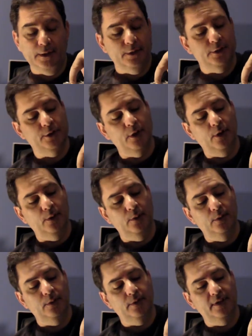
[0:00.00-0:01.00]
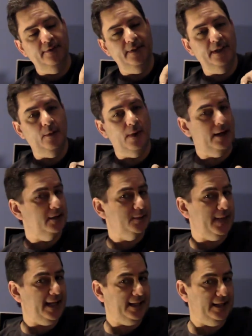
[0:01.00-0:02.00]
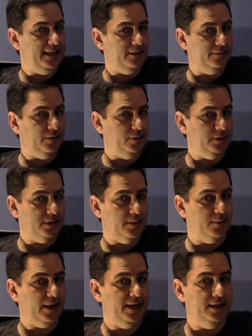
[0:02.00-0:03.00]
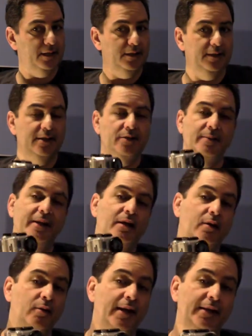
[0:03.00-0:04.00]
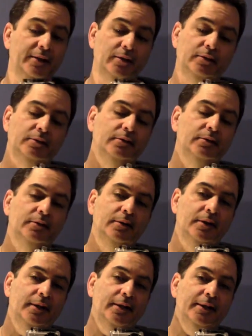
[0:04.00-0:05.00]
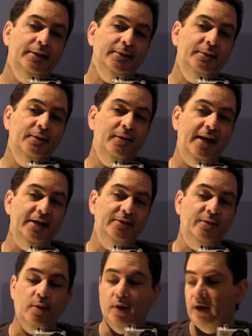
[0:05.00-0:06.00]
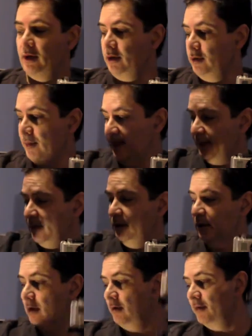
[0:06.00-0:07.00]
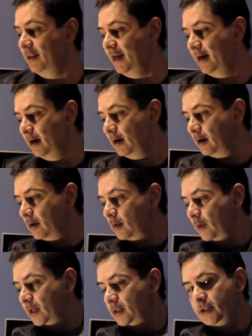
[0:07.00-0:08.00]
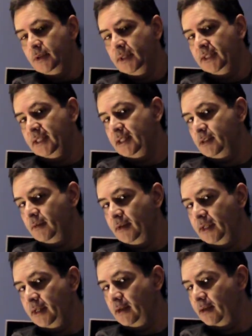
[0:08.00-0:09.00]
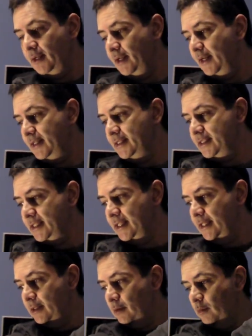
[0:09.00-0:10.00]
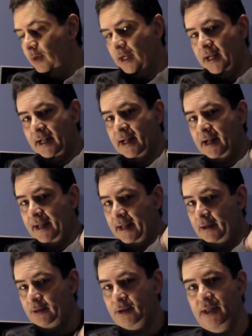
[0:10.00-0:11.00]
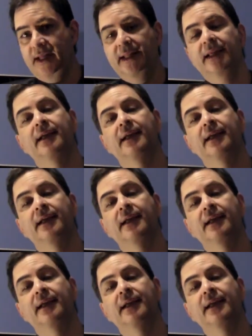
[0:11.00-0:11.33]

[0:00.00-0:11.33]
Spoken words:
So if you get a wireless pack and get your phone hooked up right, this will make a great little device for you being able to look over there or you're shooting things over here and kind of see what kind of high angles you're getting.